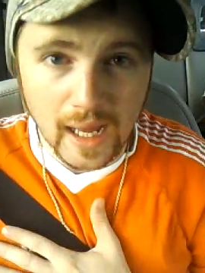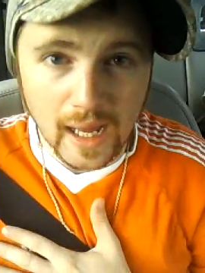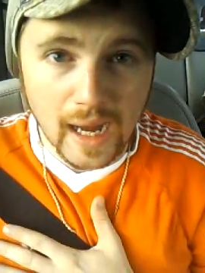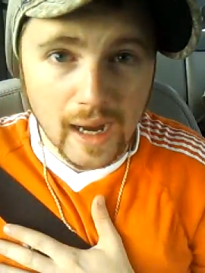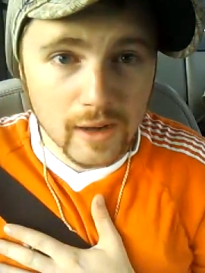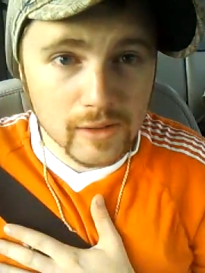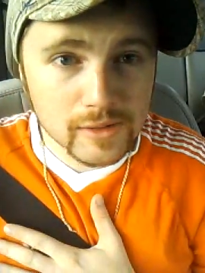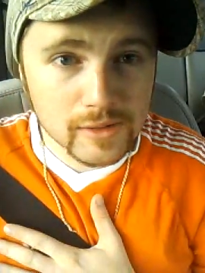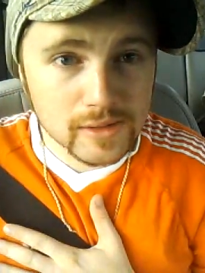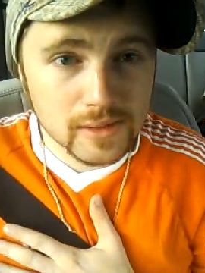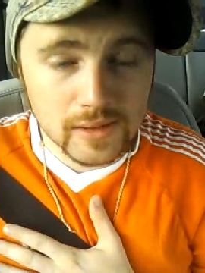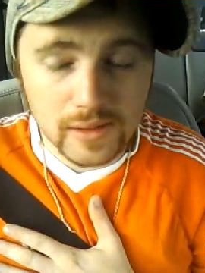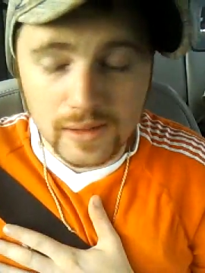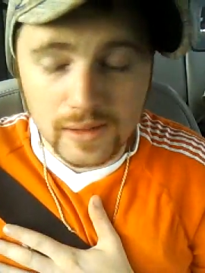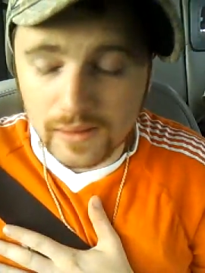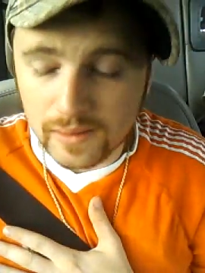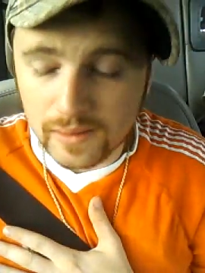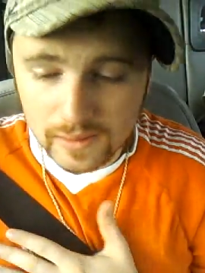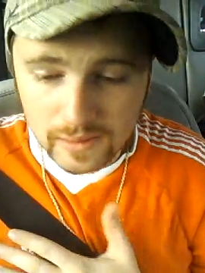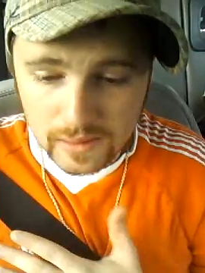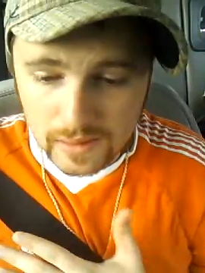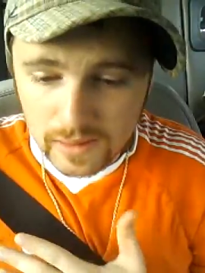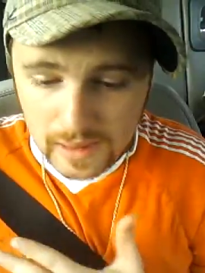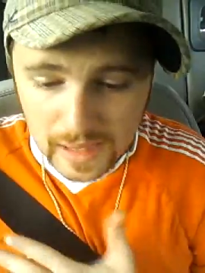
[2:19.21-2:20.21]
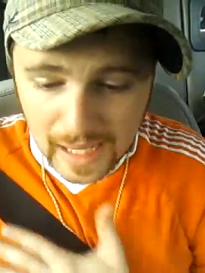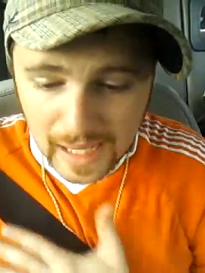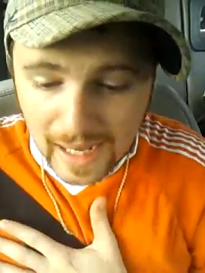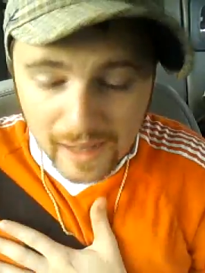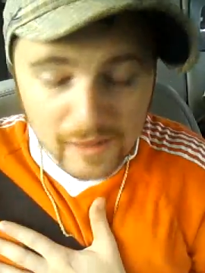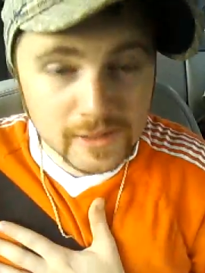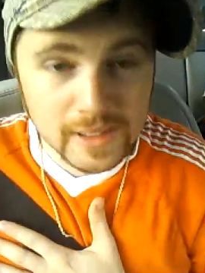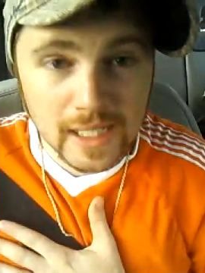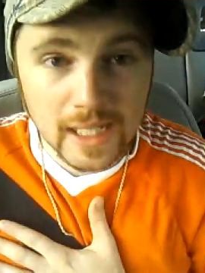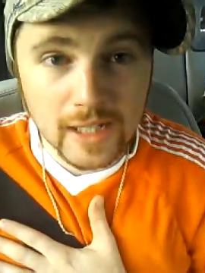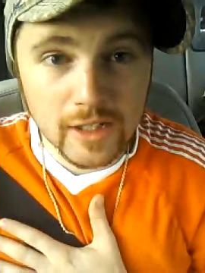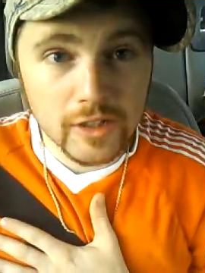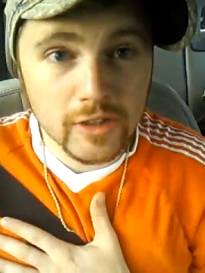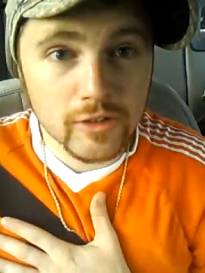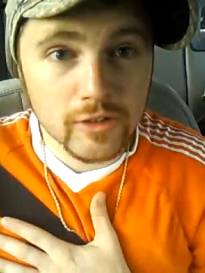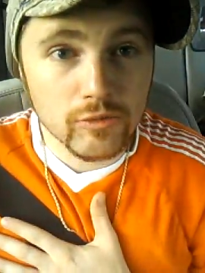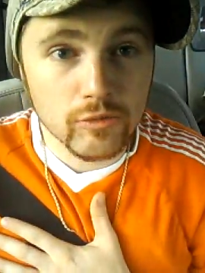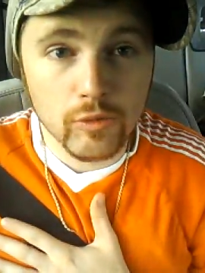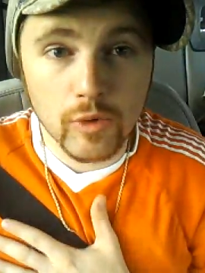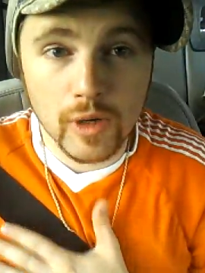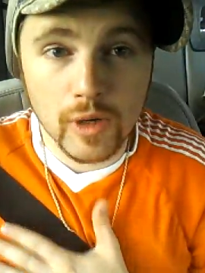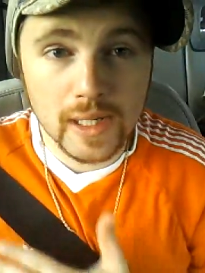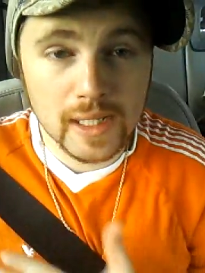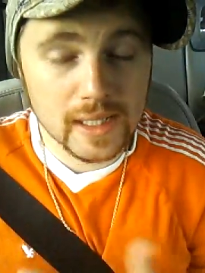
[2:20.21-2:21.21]
I'll I'll tell you
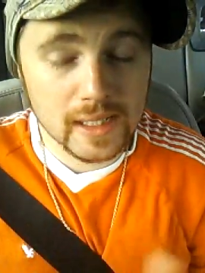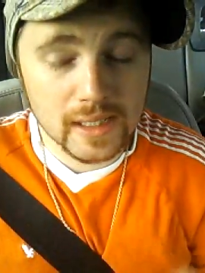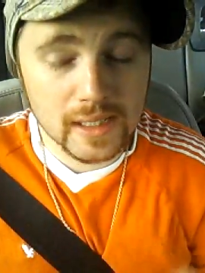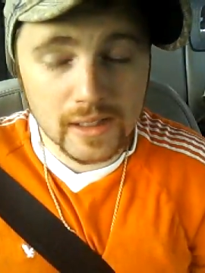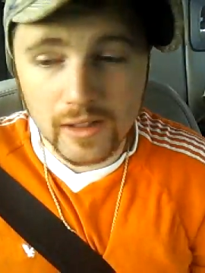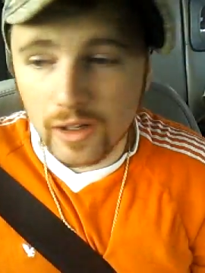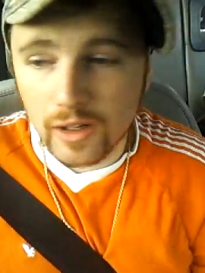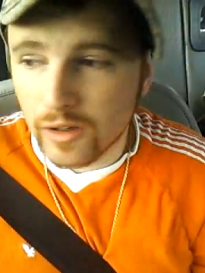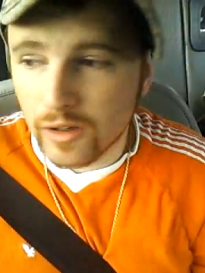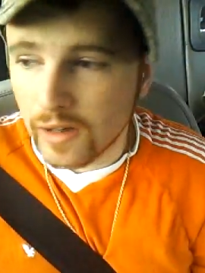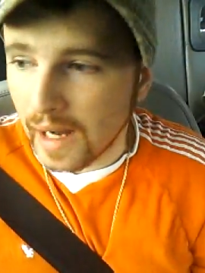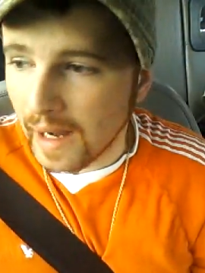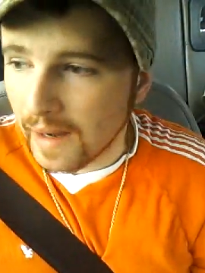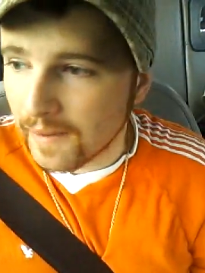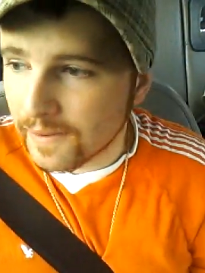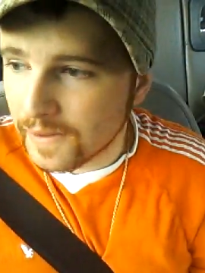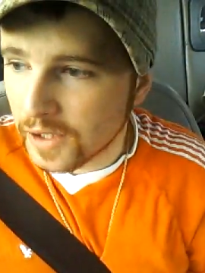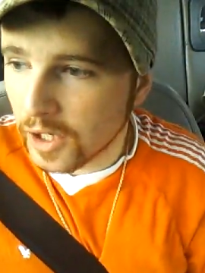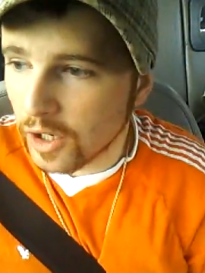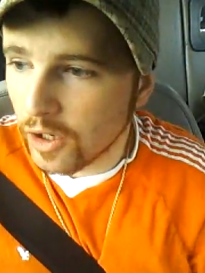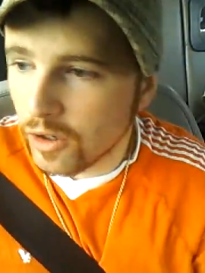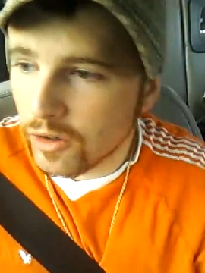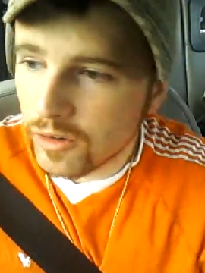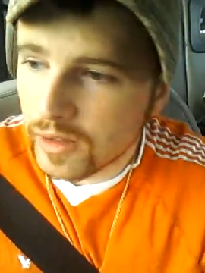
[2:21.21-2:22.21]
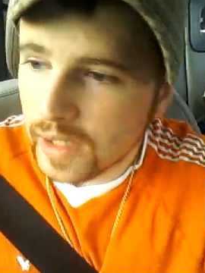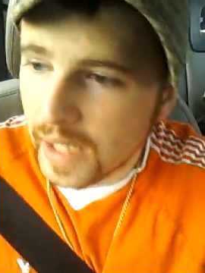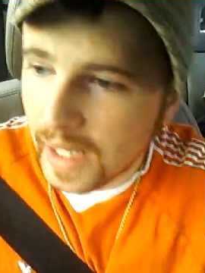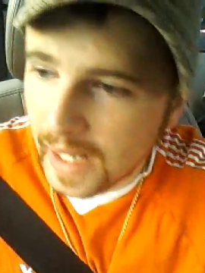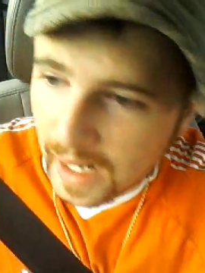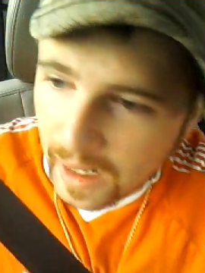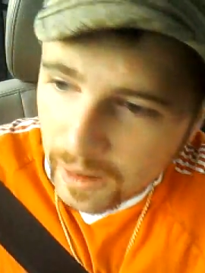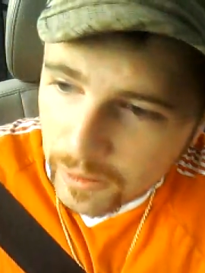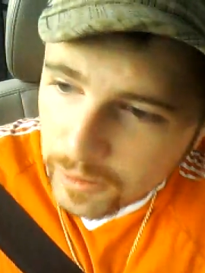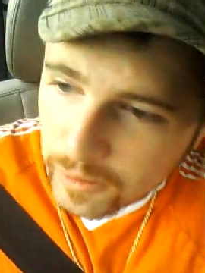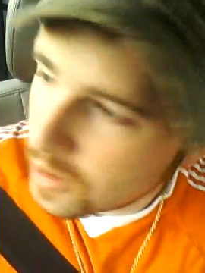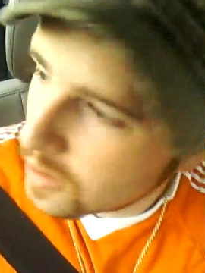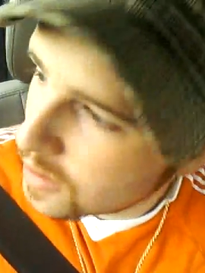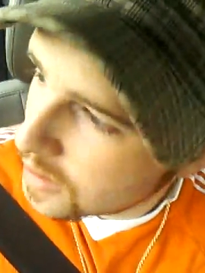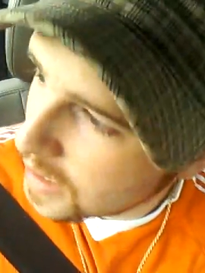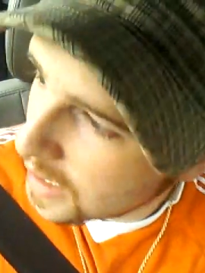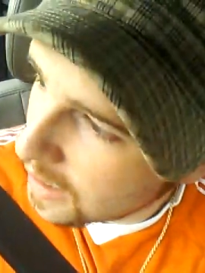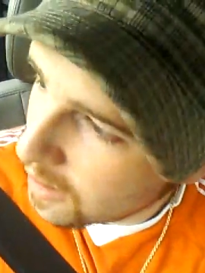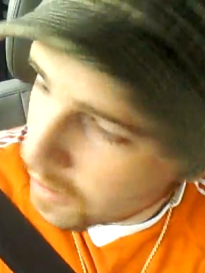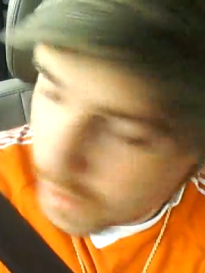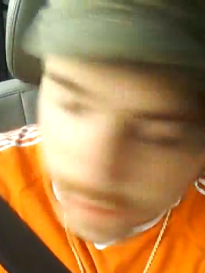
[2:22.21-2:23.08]
what he, you know. I've told and I will tell